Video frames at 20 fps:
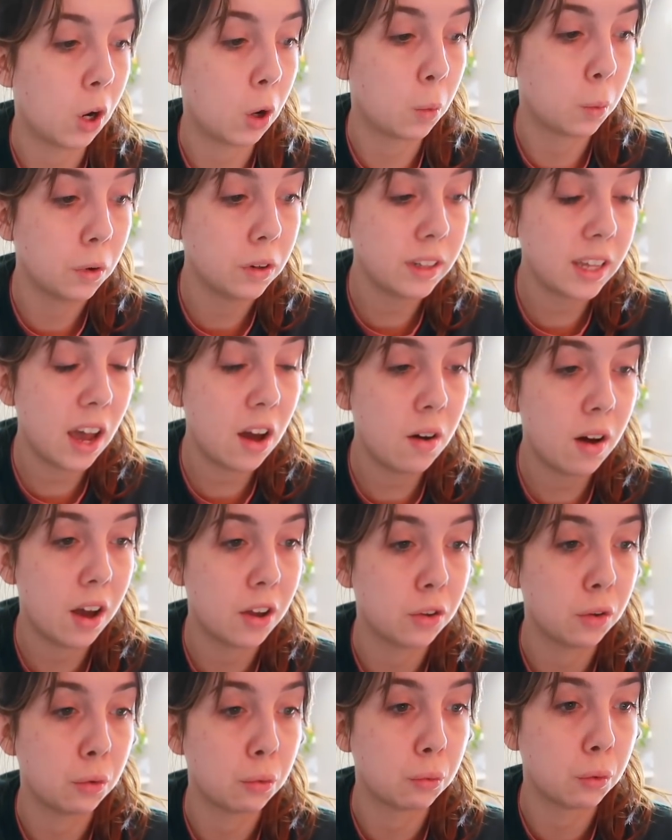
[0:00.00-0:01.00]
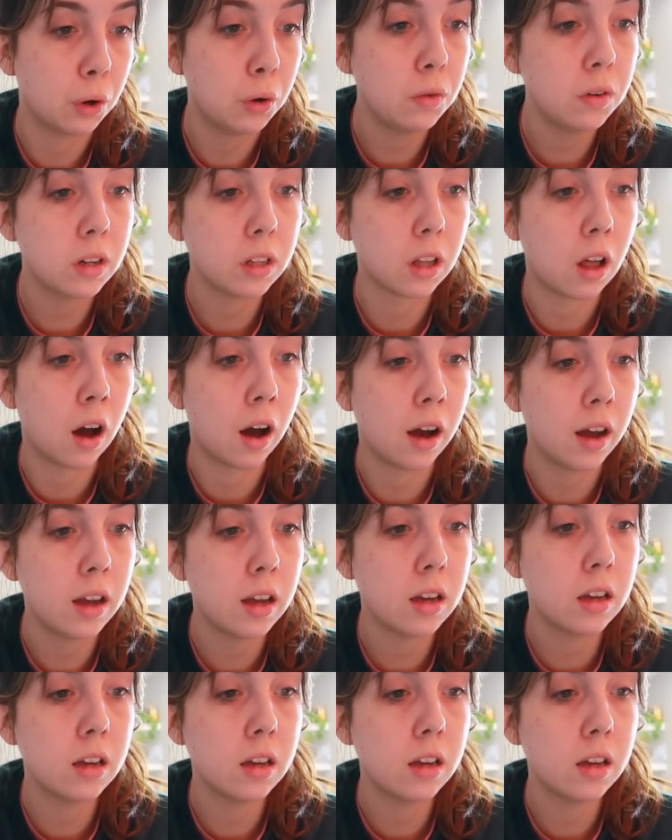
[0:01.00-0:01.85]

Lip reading: Our word count has grown a lot.